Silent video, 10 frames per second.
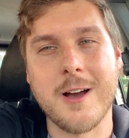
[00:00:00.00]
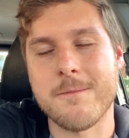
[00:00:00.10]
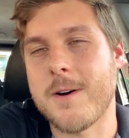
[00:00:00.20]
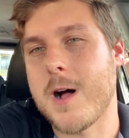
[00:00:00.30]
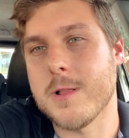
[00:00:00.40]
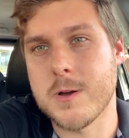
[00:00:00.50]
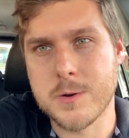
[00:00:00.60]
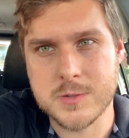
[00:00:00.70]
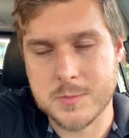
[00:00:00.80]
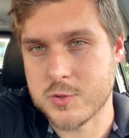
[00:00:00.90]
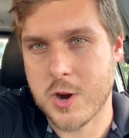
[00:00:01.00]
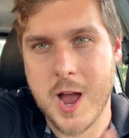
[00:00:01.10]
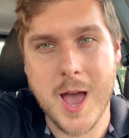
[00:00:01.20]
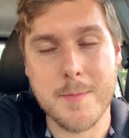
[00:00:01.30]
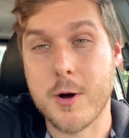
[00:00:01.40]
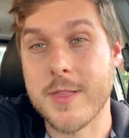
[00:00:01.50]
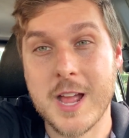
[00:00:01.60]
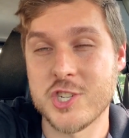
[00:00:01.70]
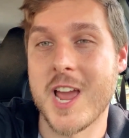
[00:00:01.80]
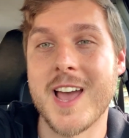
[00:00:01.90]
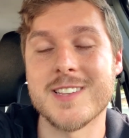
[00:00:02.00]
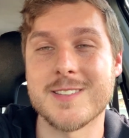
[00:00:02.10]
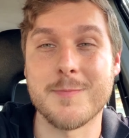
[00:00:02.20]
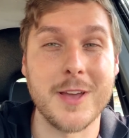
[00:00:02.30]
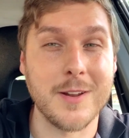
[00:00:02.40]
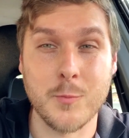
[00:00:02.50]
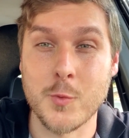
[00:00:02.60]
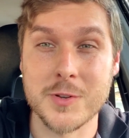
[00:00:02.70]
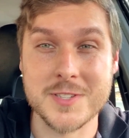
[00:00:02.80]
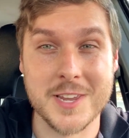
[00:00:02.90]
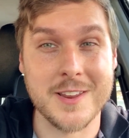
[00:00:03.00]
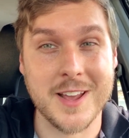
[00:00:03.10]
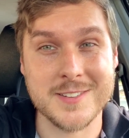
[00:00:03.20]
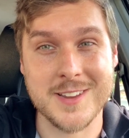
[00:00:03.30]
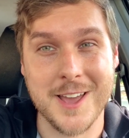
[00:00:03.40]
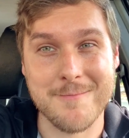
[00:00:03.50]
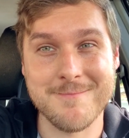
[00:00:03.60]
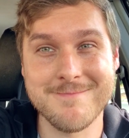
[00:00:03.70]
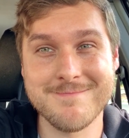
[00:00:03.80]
follow, subscribe, all that jazz, but we'll see you next time.